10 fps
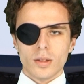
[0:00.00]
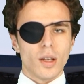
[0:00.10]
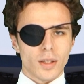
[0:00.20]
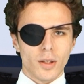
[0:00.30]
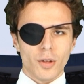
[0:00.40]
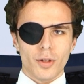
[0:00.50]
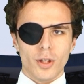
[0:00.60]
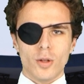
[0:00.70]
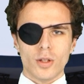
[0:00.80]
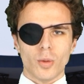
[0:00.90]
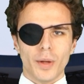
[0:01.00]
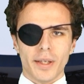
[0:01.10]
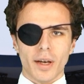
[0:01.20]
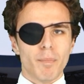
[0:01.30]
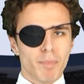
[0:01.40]
Starting off the news this
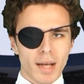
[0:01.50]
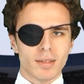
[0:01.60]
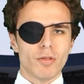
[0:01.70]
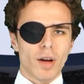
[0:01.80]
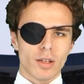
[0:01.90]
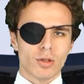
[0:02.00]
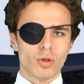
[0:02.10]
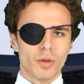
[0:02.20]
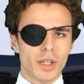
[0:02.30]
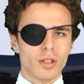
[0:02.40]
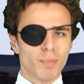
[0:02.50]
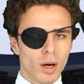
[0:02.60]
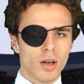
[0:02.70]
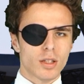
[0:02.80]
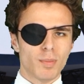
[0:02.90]
week, a massive asteroid has
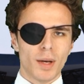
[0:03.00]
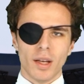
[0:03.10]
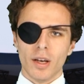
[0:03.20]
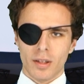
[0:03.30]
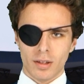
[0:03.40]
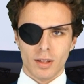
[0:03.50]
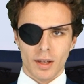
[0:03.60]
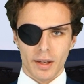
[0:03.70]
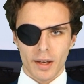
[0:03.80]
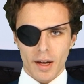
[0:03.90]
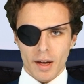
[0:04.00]
passed by Earth today,